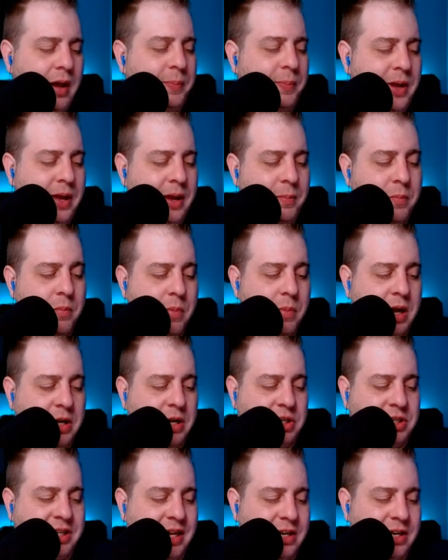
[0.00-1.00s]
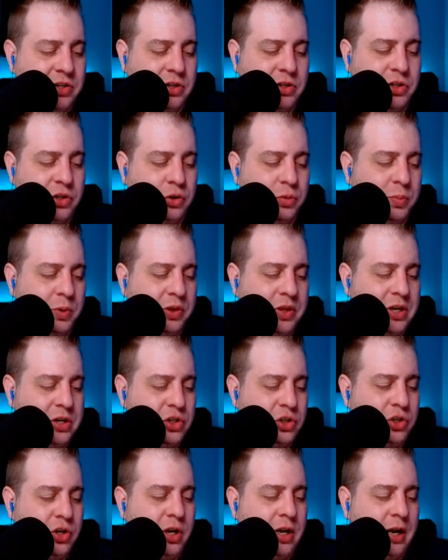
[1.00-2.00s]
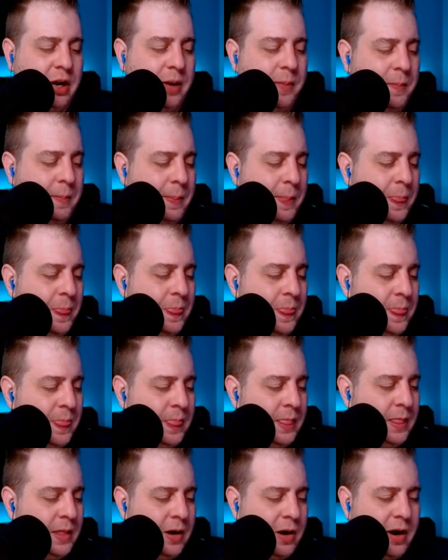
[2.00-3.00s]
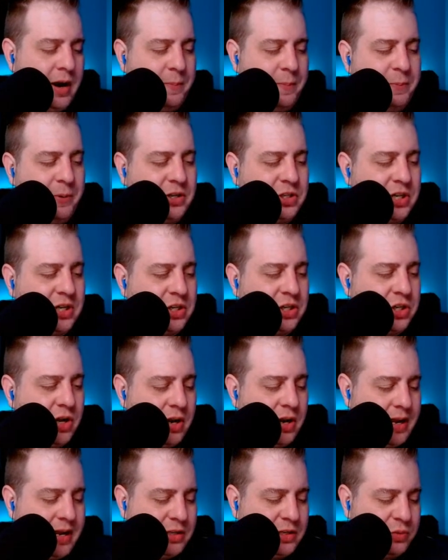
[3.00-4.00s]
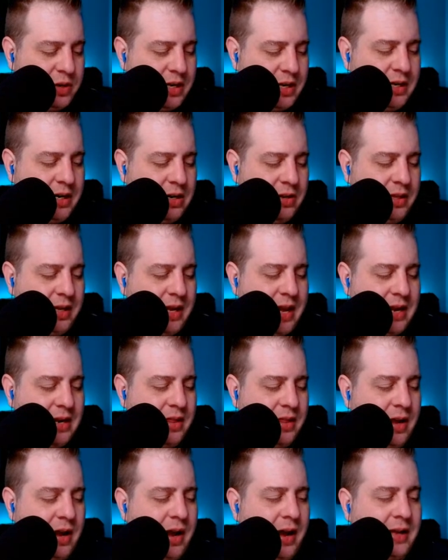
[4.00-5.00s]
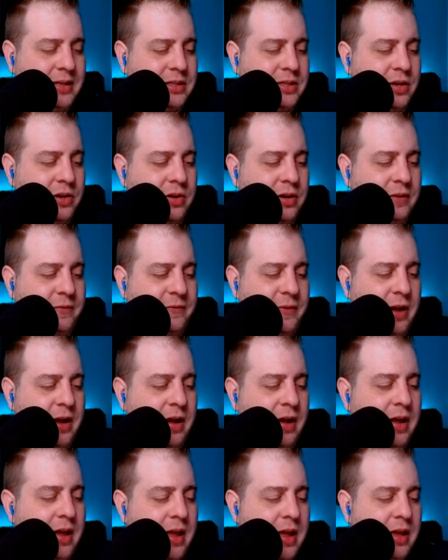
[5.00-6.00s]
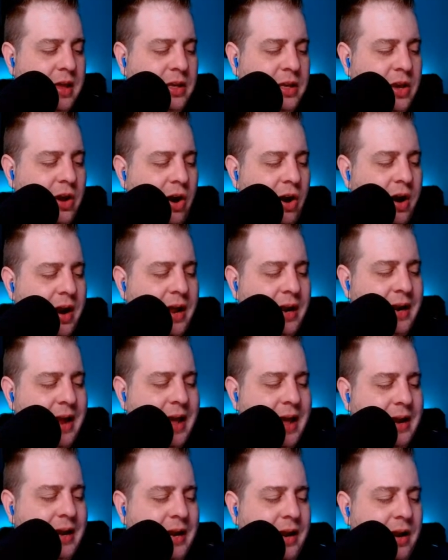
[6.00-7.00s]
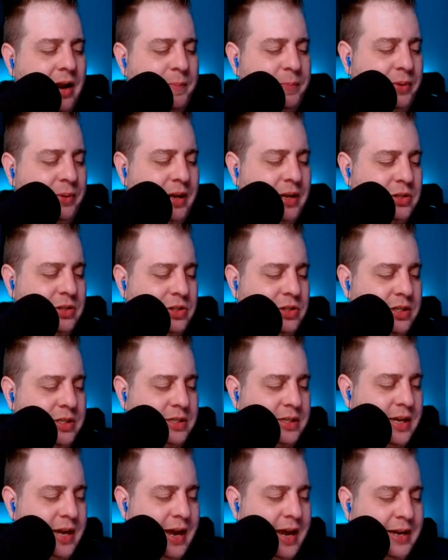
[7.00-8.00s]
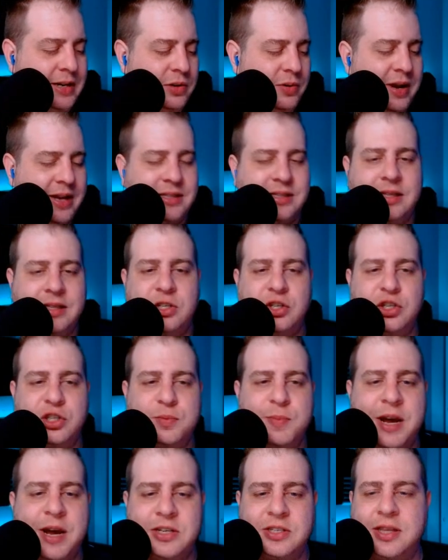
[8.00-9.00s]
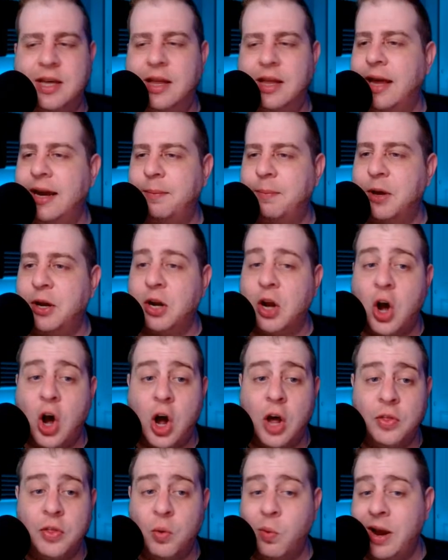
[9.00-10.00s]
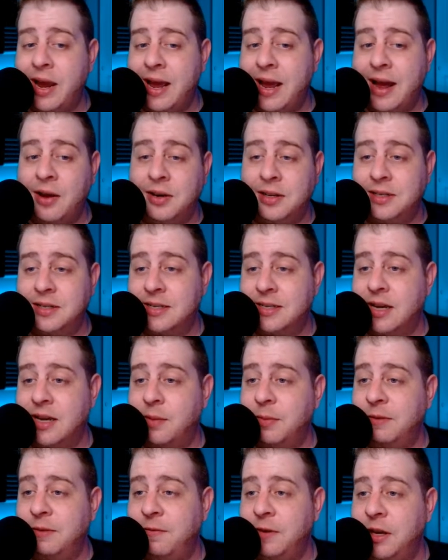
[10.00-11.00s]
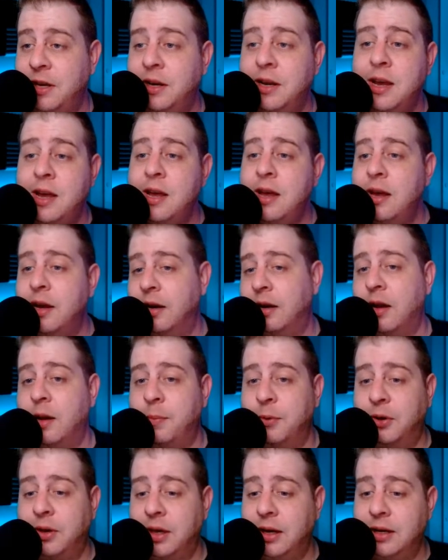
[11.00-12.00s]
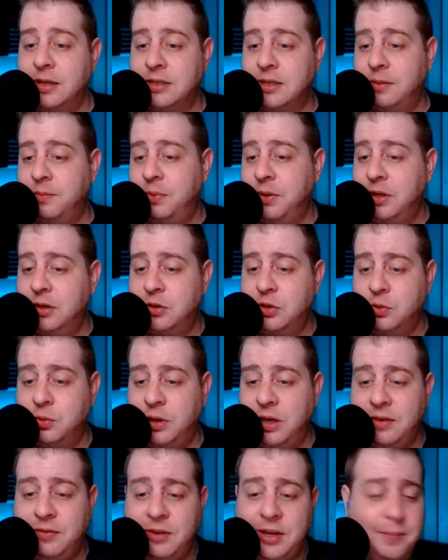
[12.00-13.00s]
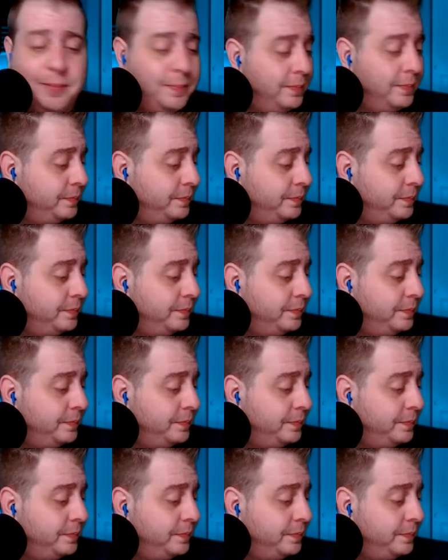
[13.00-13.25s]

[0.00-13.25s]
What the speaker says: paying much attention to, but they should. All right, I appreciate y'all, guys. We're getting near the end of the hot zone. If you are headed out of here, please just, I do ask that you smash that like button on the way out. It does help me feed a couple kitties named Pikachu and Eevee.